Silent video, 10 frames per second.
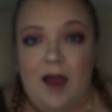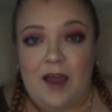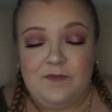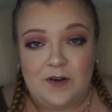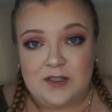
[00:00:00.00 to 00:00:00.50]

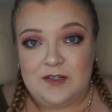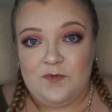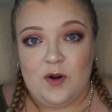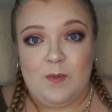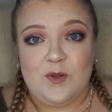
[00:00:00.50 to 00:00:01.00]
I first and
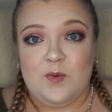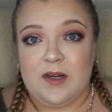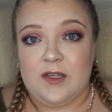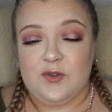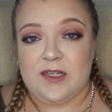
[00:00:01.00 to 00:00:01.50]
foremost want
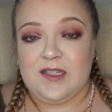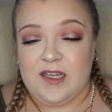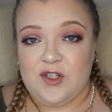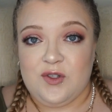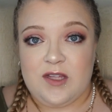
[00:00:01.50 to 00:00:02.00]
to address the
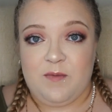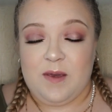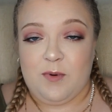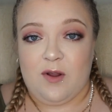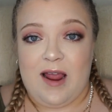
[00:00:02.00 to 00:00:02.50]
issues that
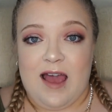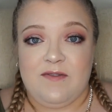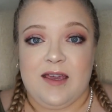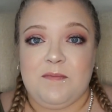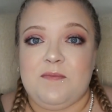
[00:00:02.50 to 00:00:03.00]
people are
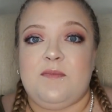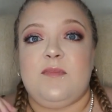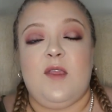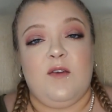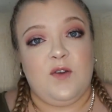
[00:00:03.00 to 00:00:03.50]
having.
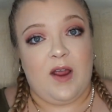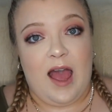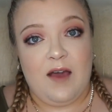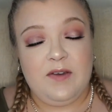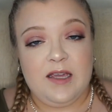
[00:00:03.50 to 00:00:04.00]
If you're
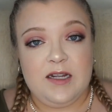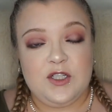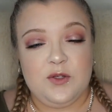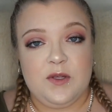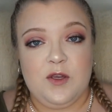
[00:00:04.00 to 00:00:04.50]
having an
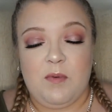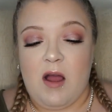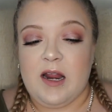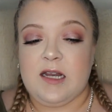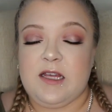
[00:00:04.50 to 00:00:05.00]
issue with your
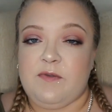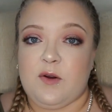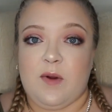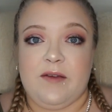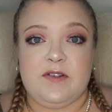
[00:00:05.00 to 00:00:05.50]
product, if it
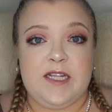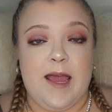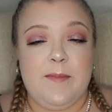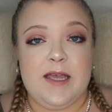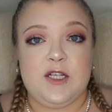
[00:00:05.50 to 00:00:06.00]
arrived
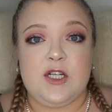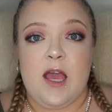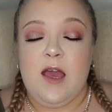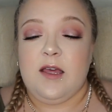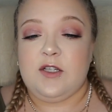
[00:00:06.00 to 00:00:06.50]
damaged,
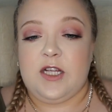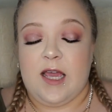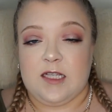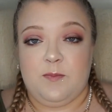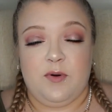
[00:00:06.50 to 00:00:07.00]
she
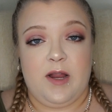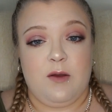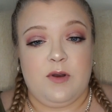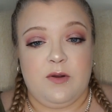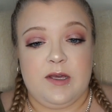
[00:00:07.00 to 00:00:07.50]
has put
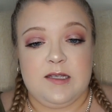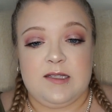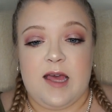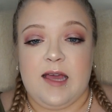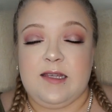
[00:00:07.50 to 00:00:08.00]
out notice
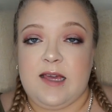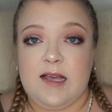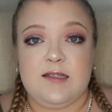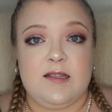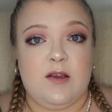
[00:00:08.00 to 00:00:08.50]
that
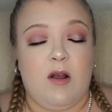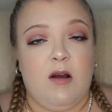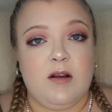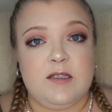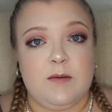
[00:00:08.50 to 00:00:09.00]
yes, there
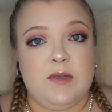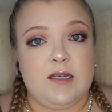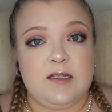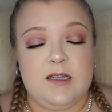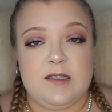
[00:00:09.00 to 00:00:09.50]
are some
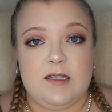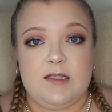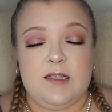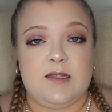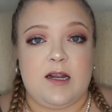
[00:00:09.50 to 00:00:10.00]

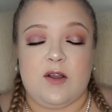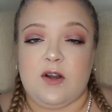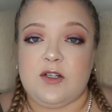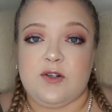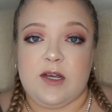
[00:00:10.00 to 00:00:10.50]
inconsistencies that
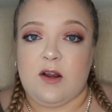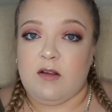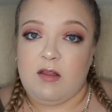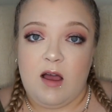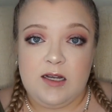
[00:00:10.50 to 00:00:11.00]
occurred during
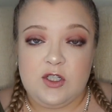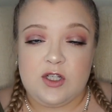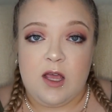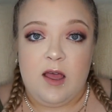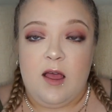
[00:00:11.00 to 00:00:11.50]
her launch.